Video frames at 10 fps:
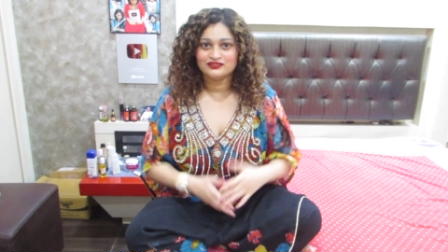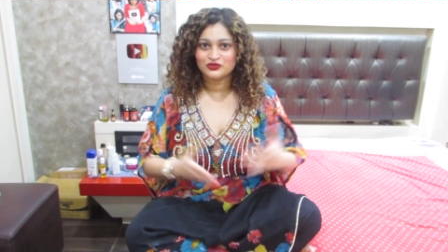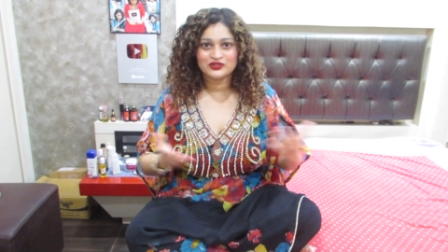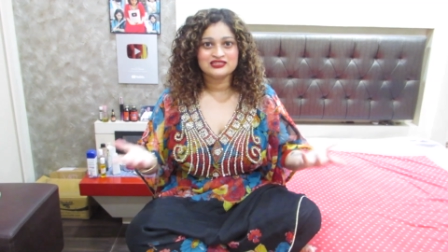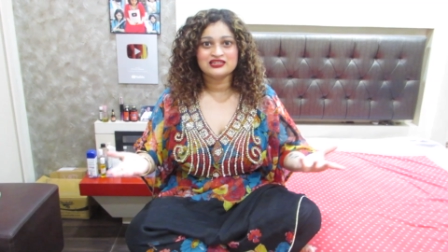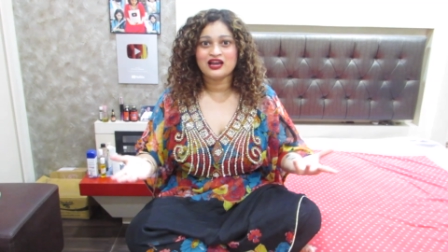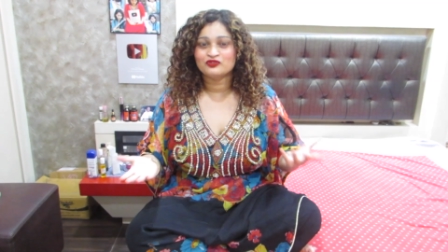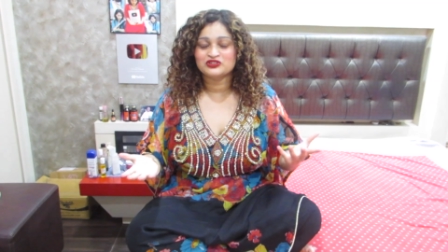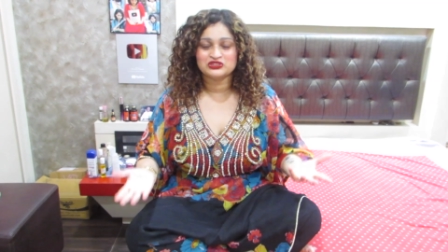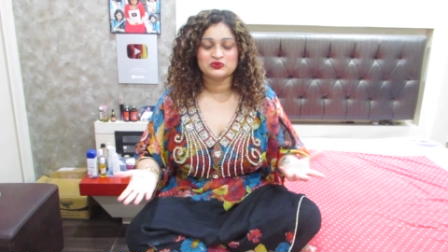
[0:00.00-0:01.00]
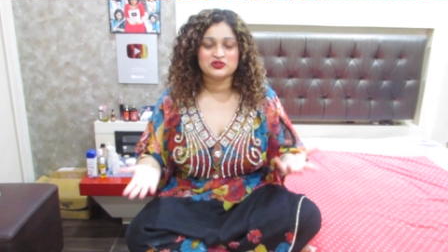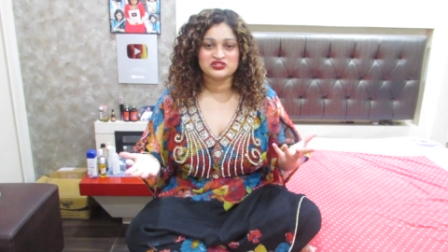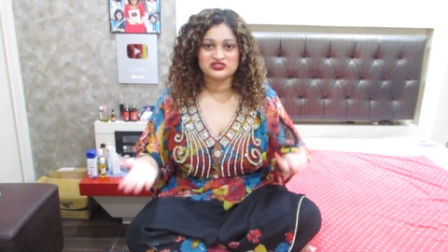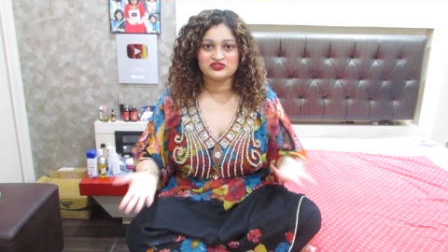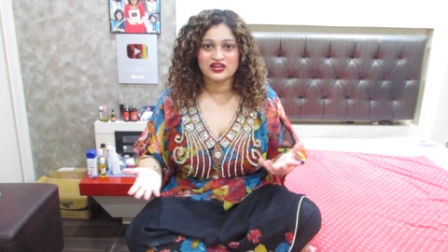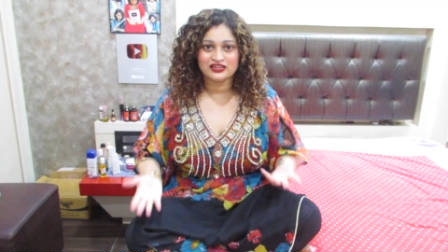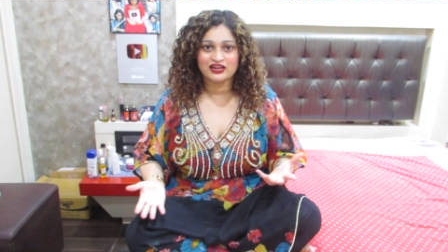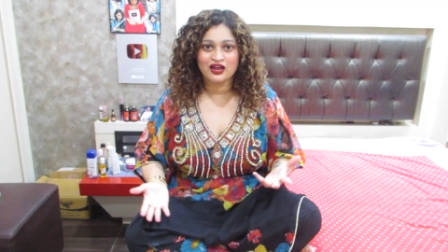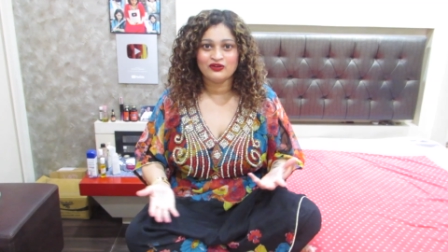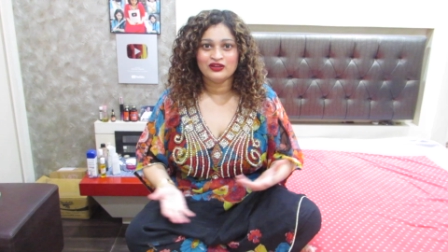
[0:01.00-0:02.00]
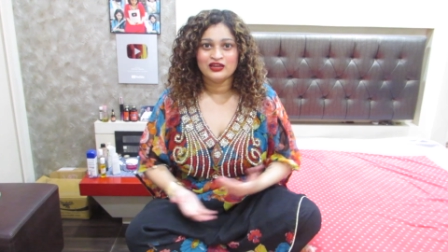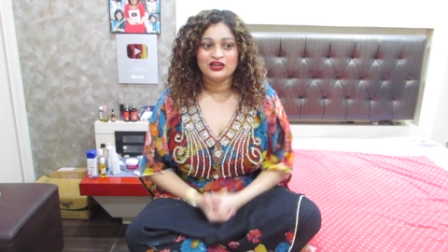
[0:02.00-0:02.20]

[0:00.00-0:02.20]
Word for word: you can see how the situation is right now.